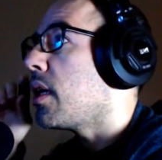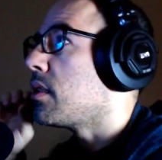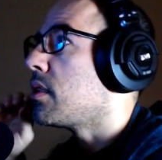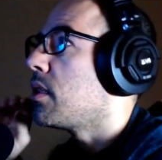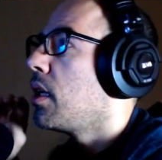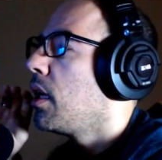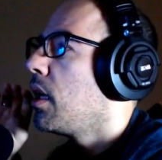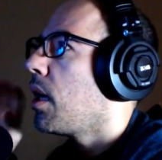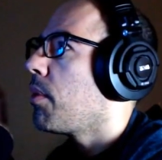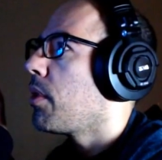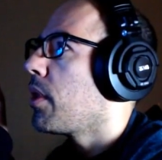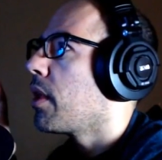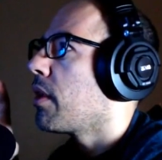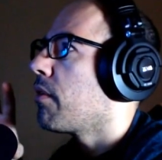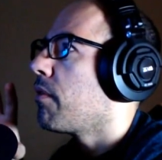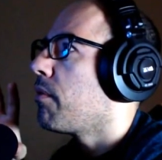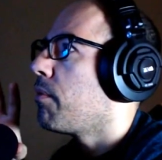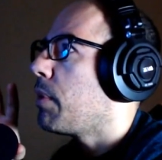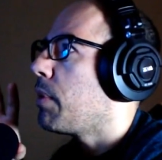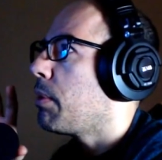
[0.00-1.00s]
I'm thinking
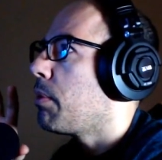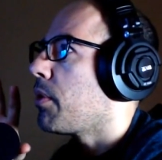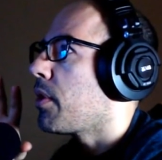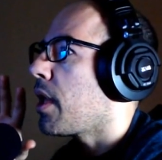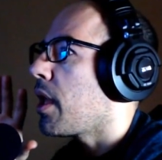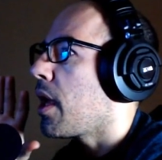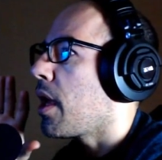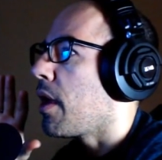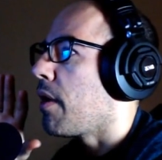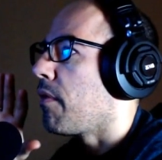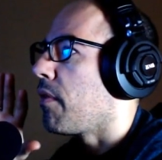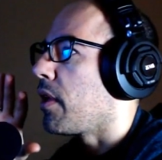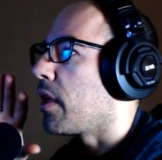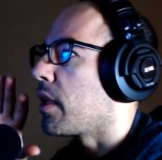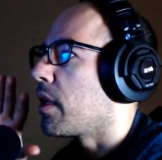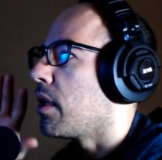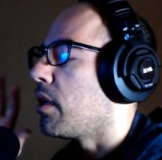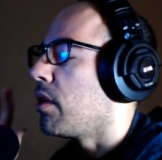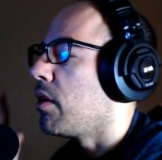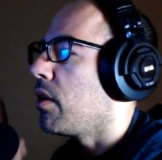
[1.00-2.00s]
of people that have like
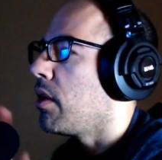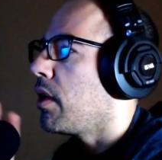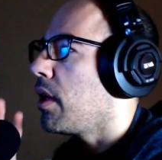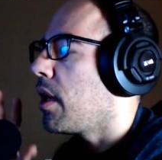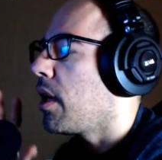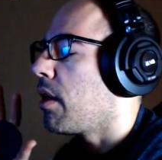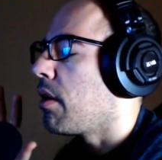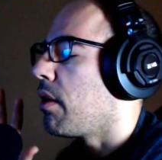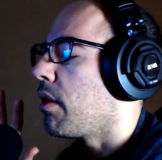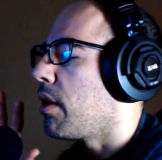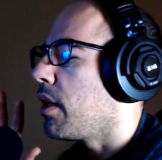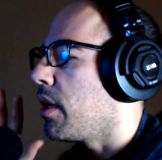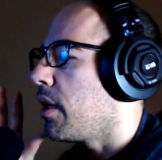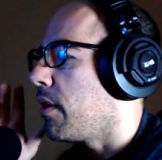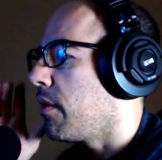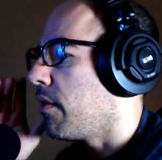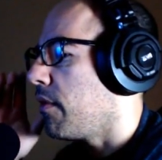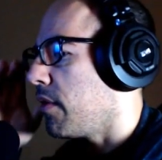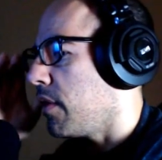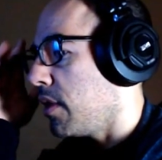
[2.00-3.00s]
a area
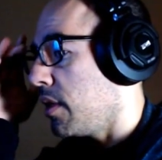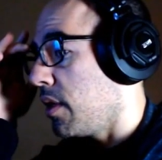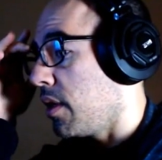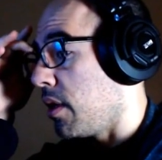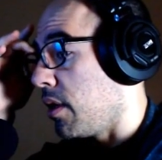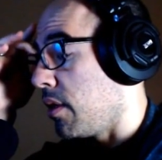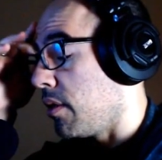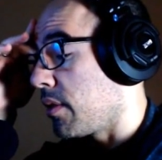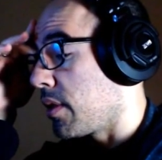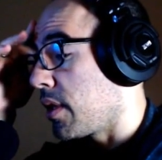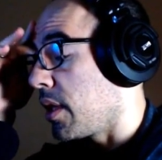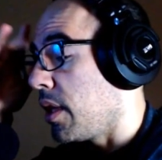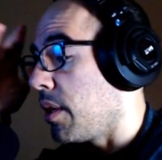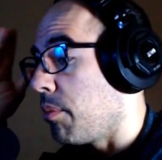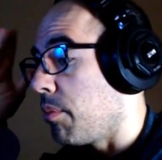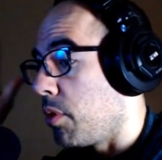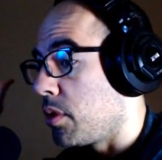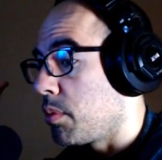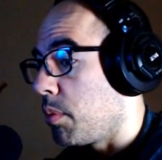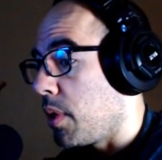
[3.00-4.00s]
of, can hit
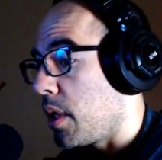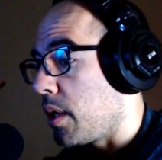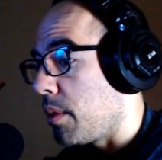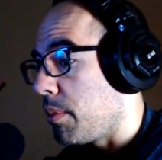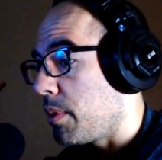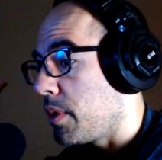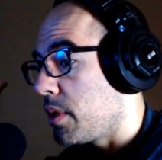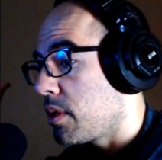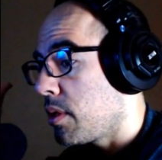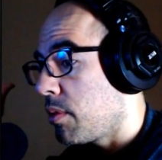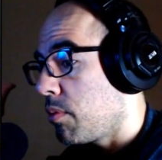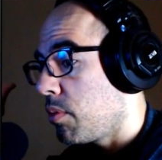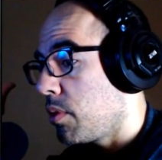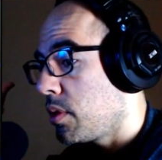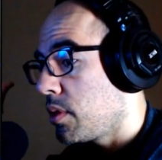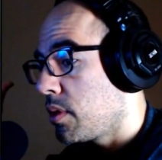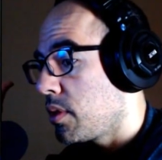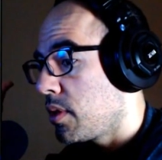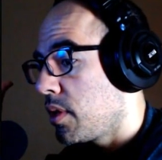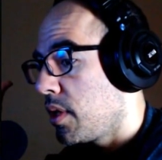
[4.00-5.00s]
multiple enemies at
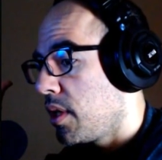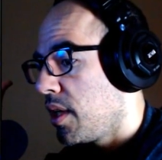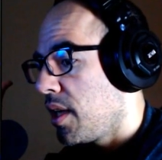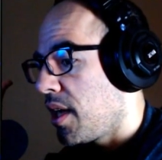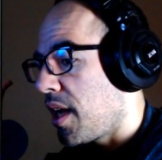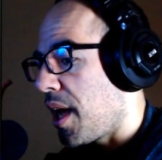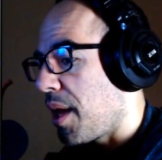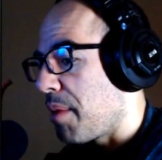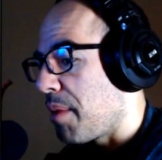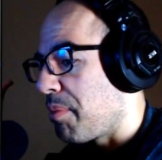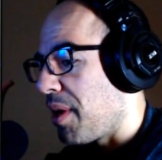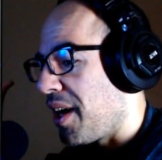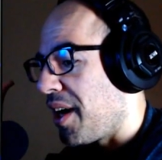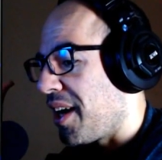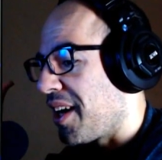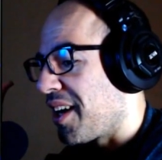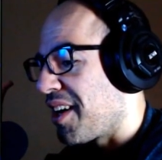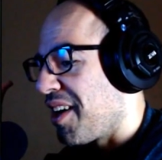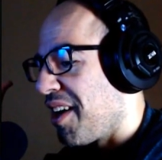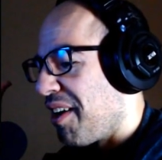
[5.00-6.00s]
once. I'd buy a
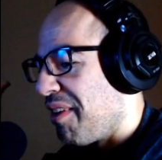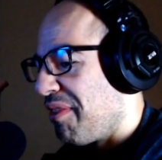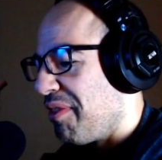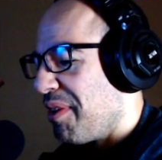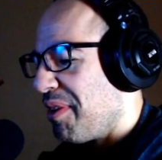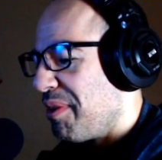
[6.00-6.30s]
car for me.